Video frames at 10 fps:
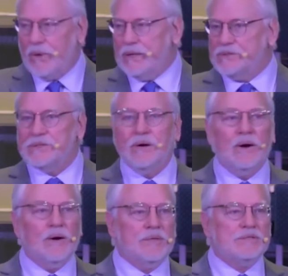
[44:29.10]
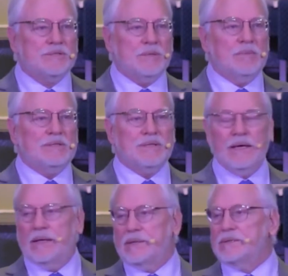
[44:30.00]
star, this is a
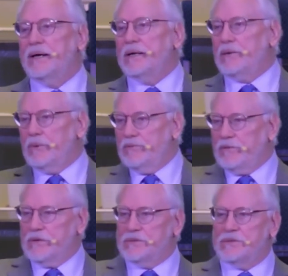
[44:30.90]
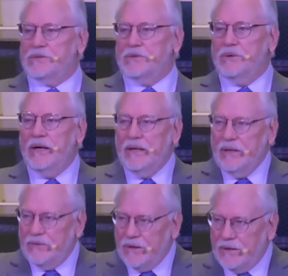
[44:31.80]
messianic title. It refers to
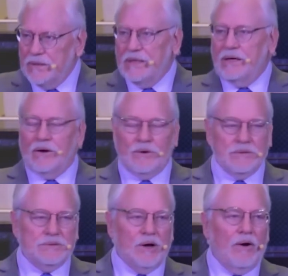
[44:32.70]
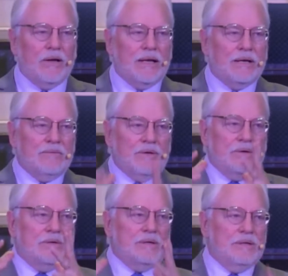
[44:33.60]
the dawning of the
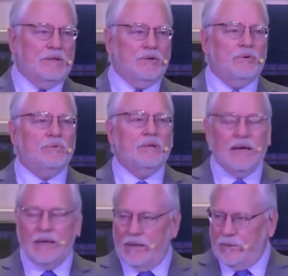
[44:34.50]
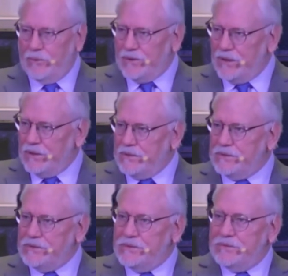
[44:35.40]
new day when the
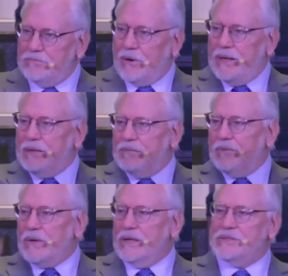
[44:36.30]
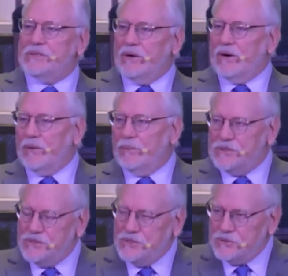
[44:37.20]
bright morning star, which
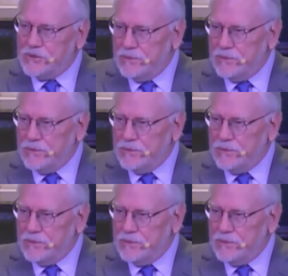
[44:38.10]
is usually